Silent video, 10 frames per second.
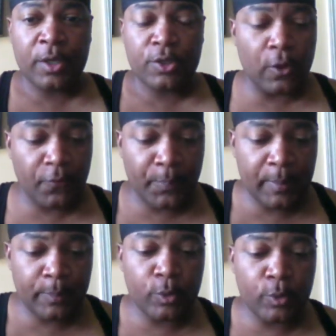So for
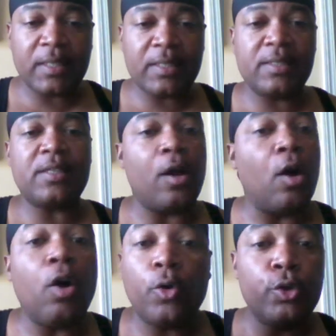people to sit and say,
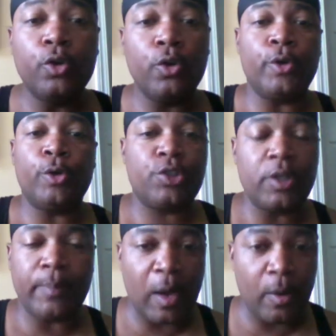oh, you don't know
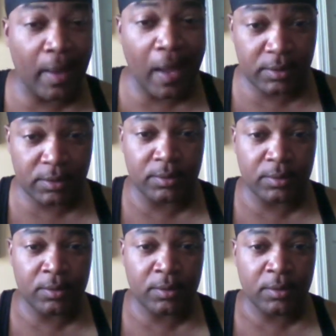shit about boxing,
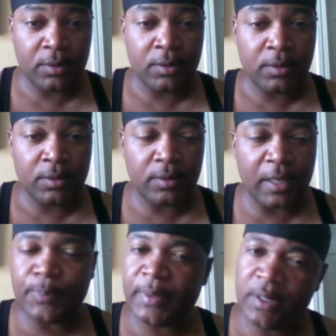
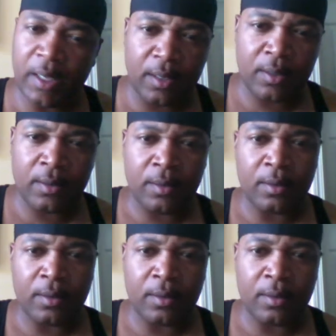that's pathetic.